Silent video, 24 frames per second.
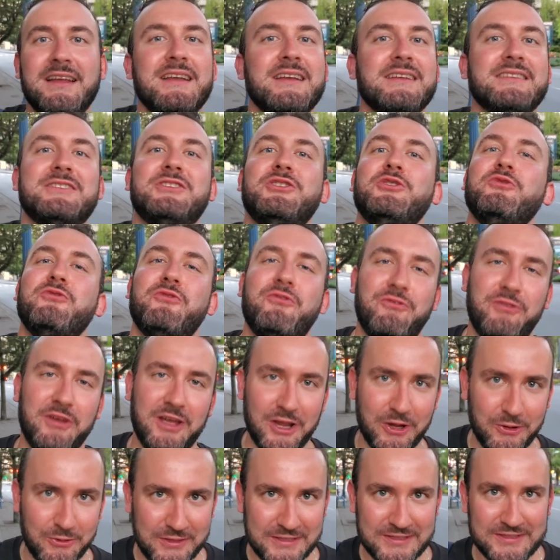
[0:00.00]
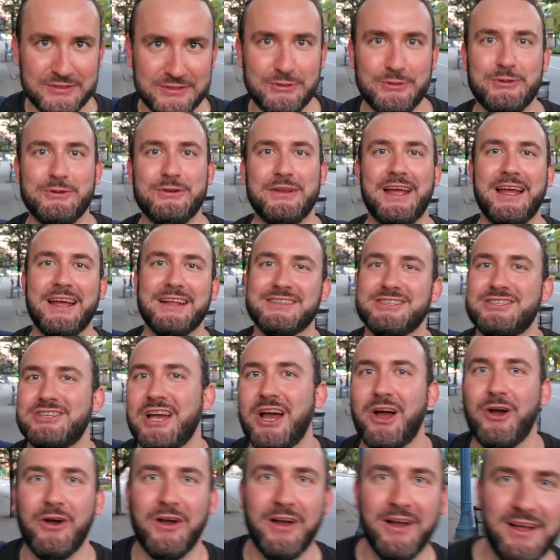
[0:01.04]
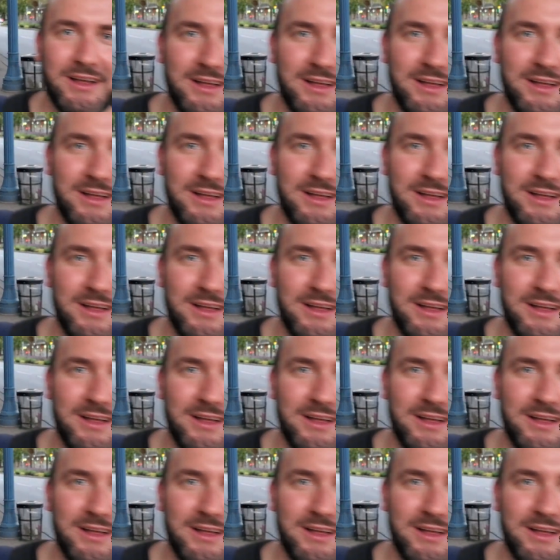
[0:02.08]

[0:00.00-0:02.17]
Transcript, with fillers: see you very soon and ciao